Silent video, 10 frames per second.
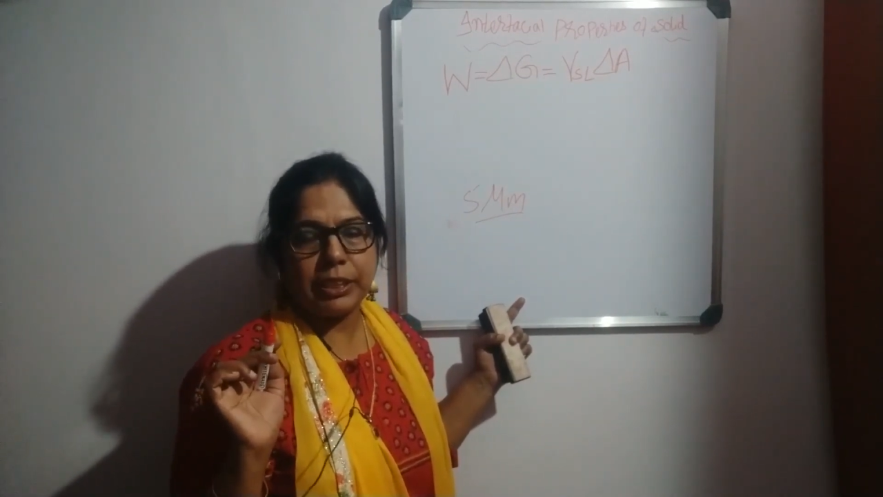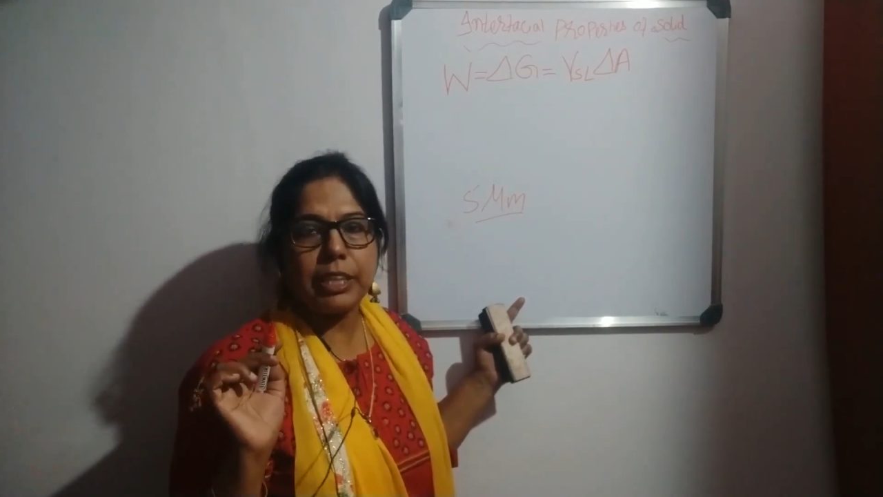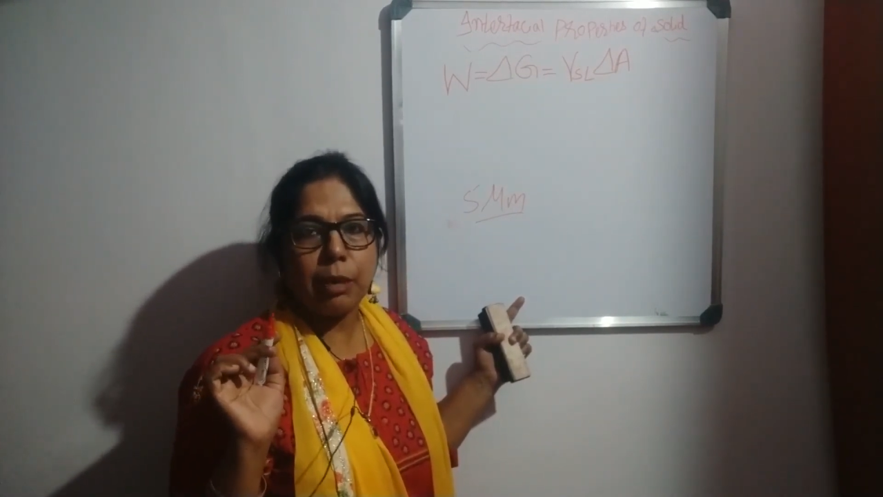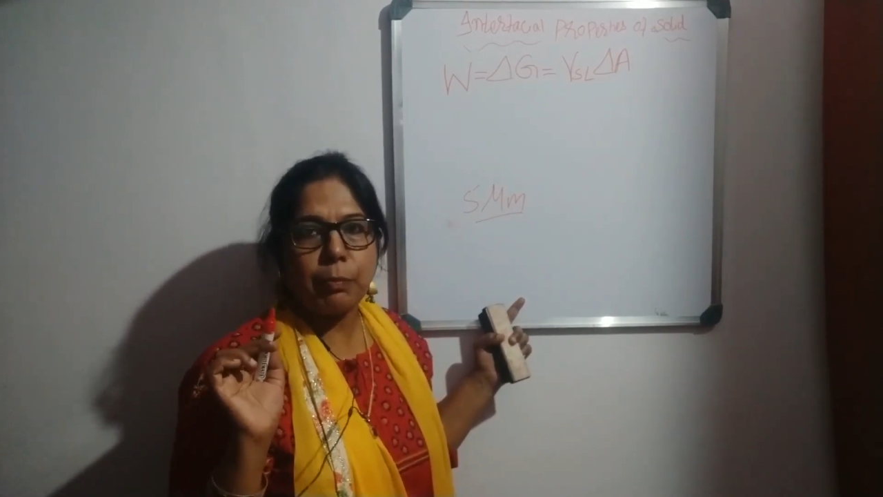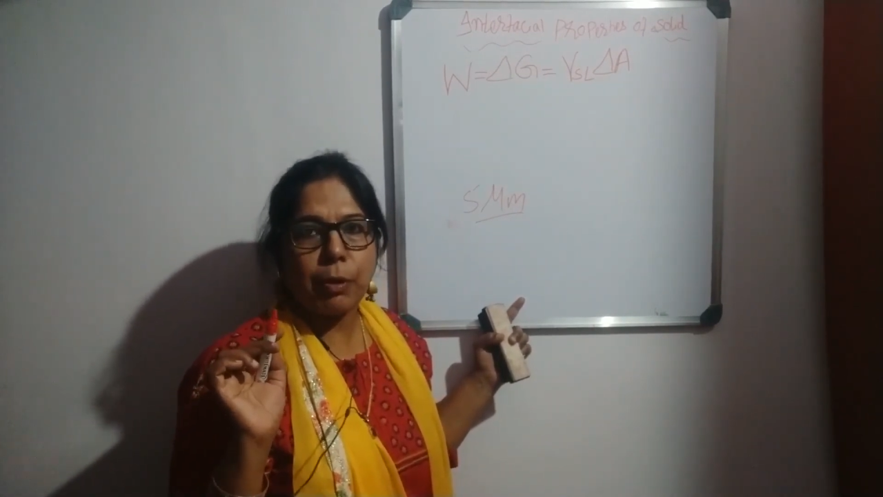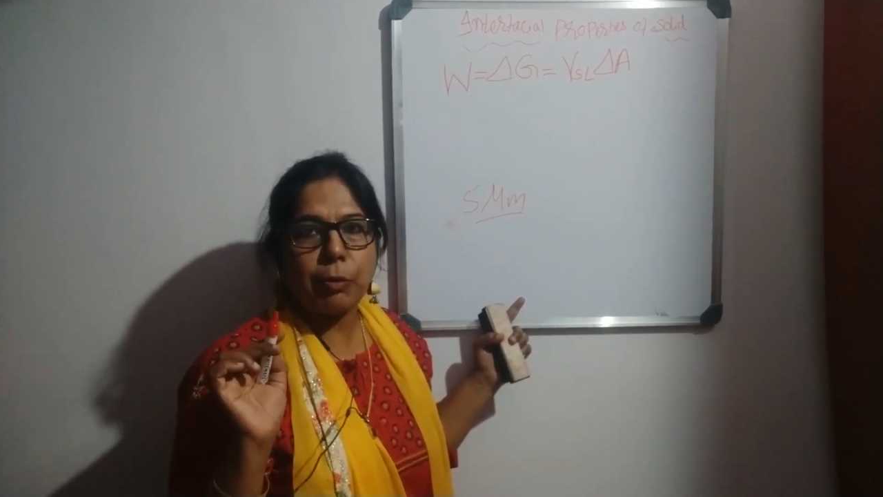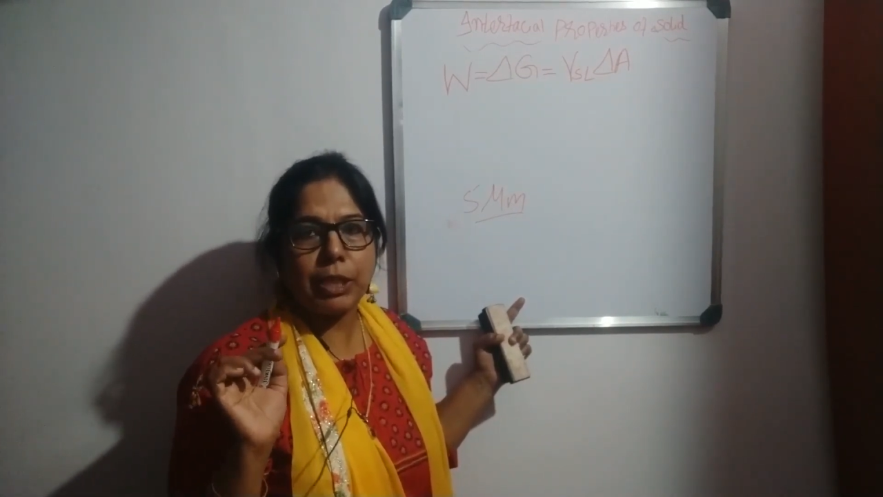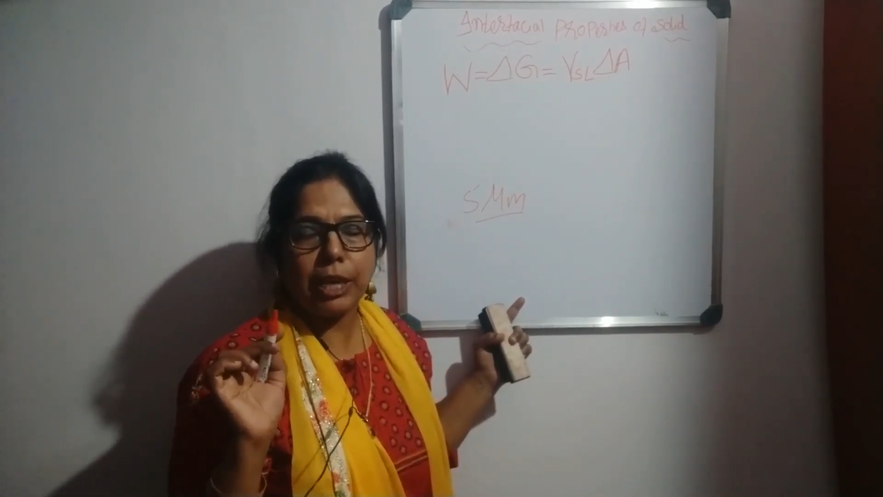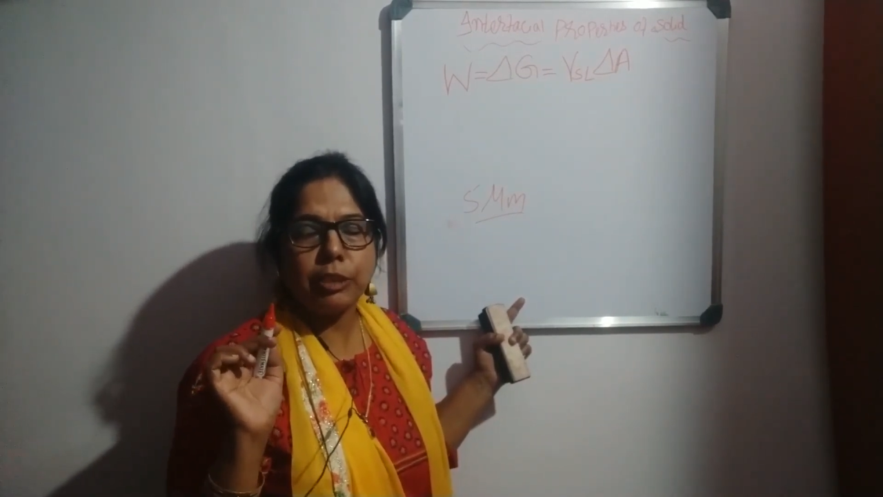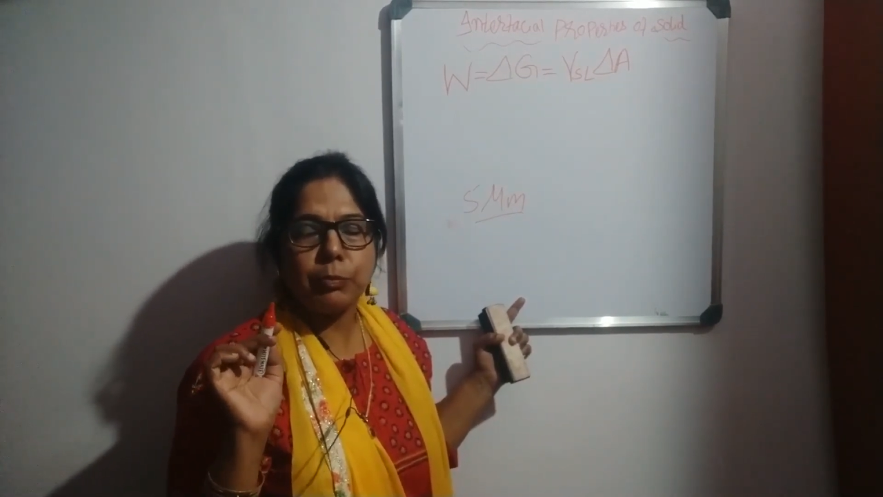Yeah,
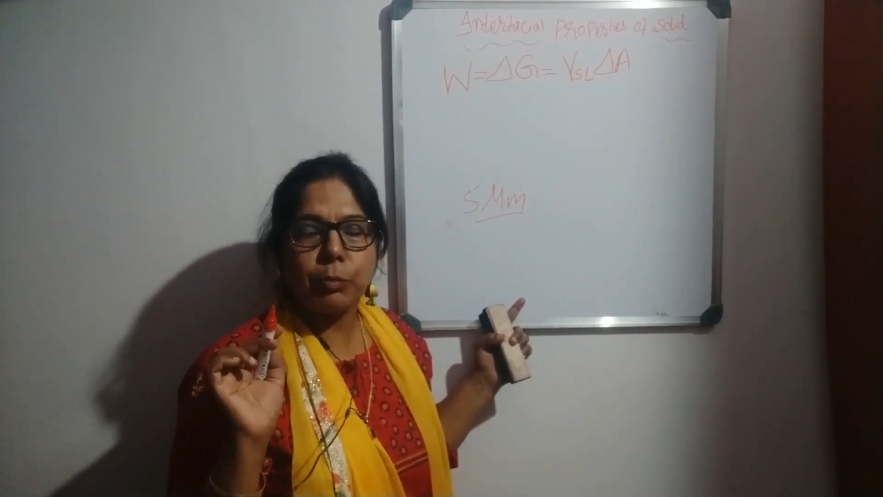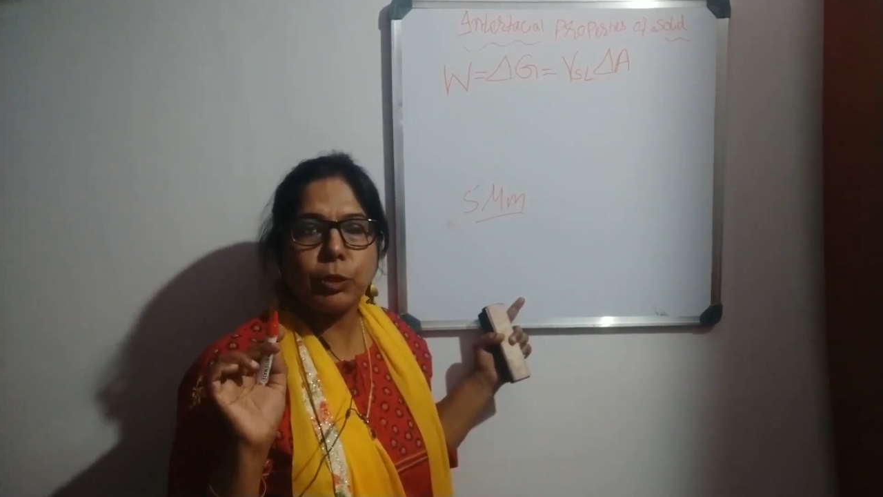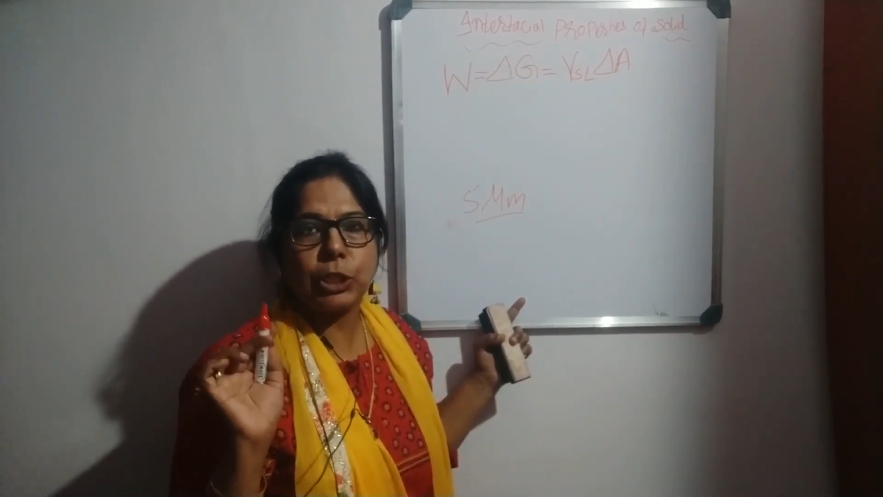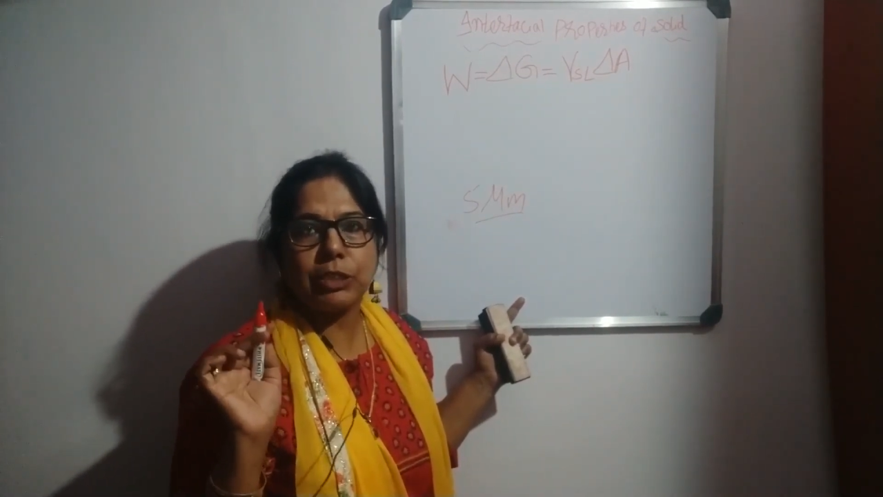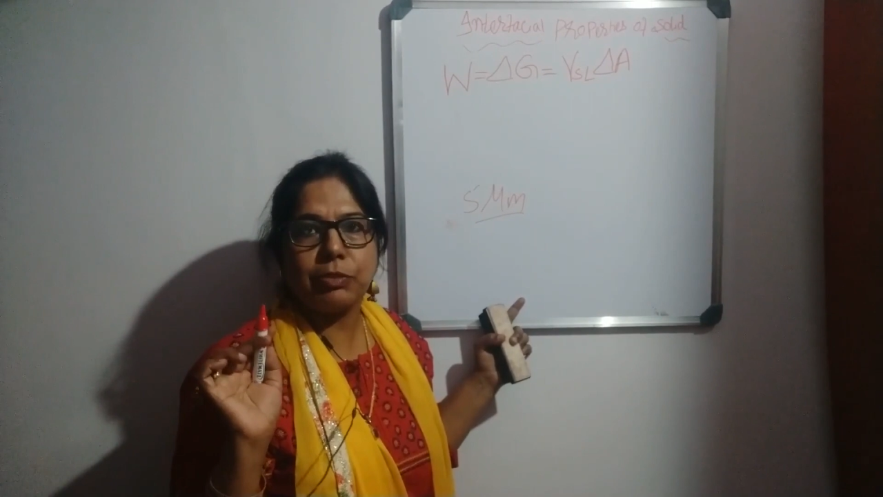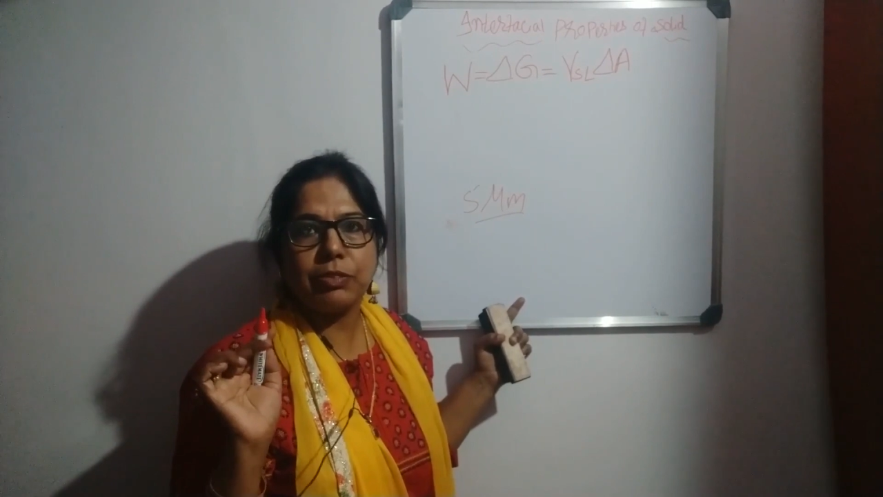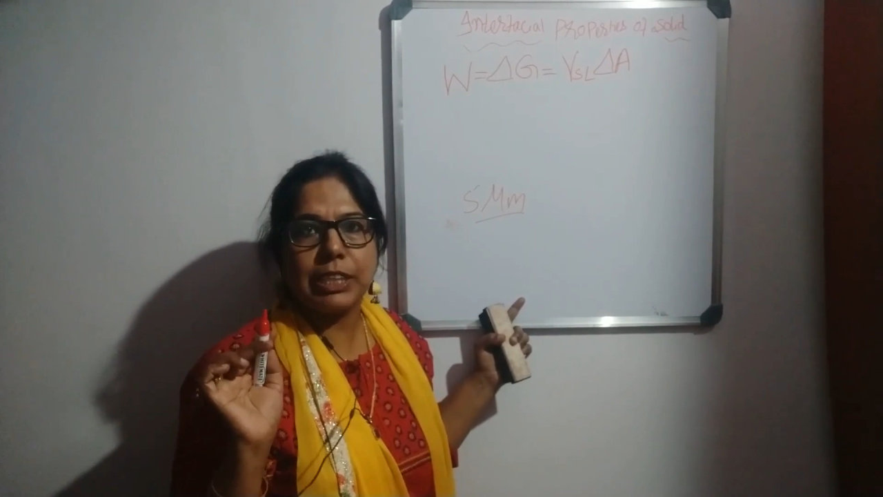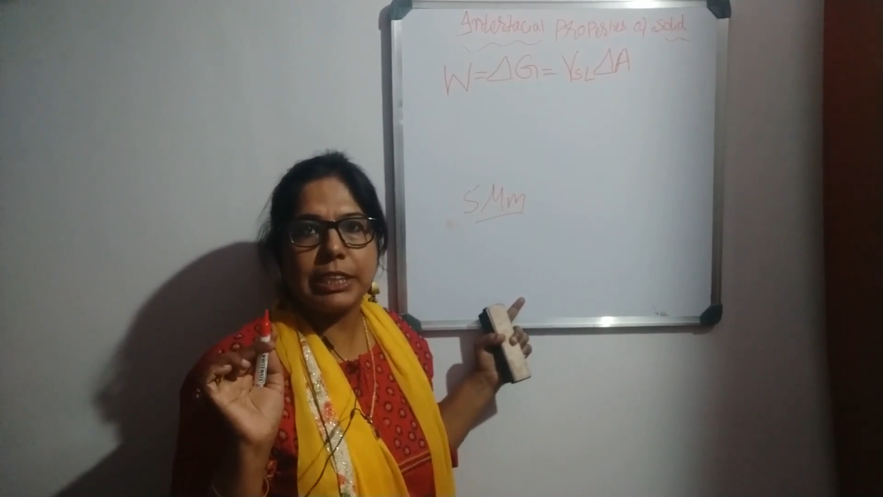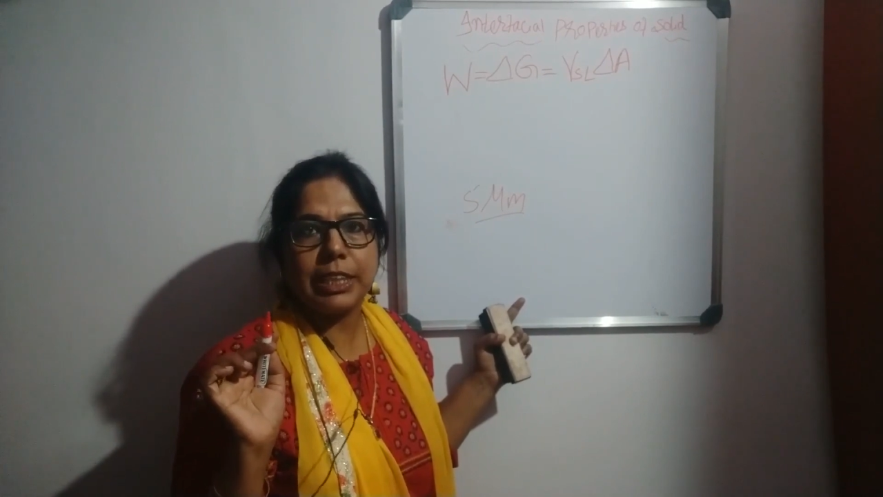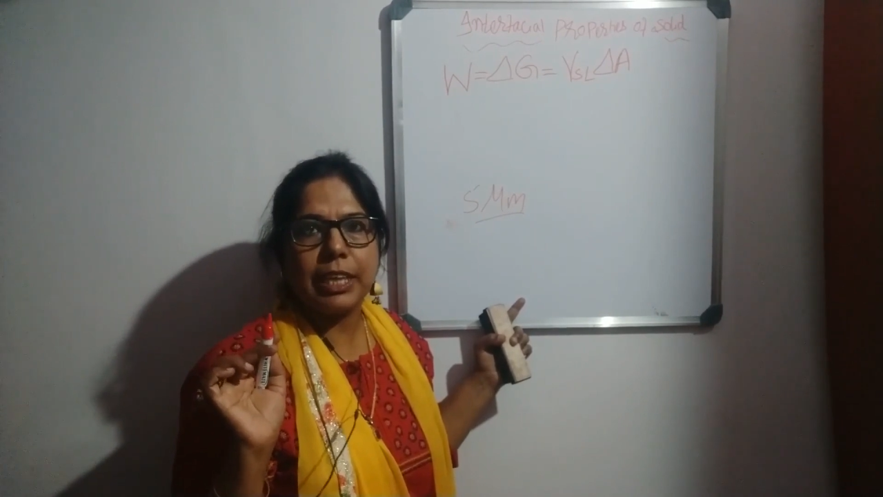Brownian motion we
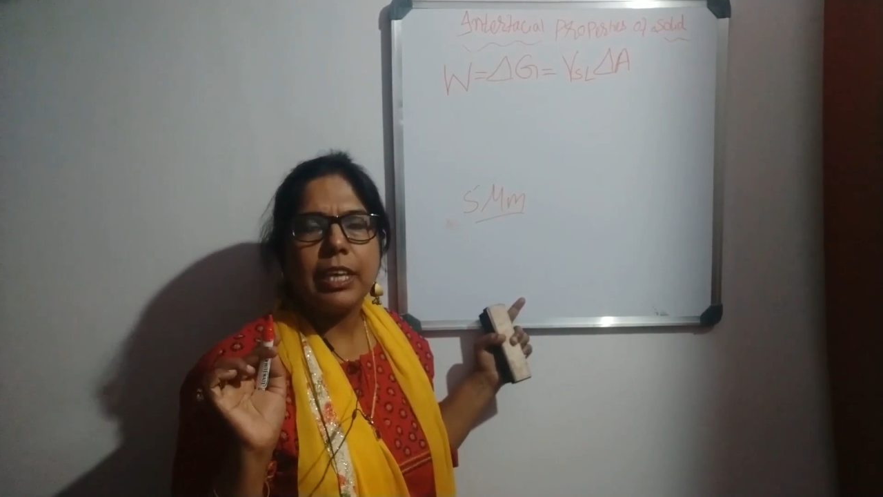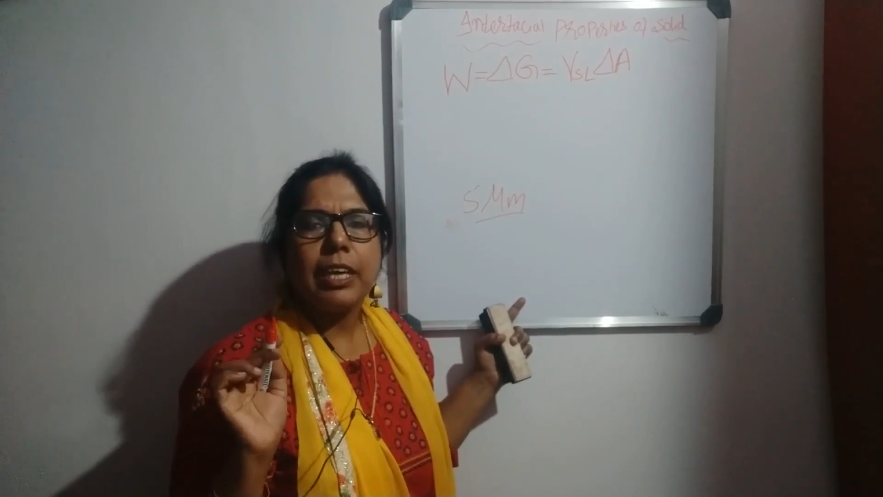will say.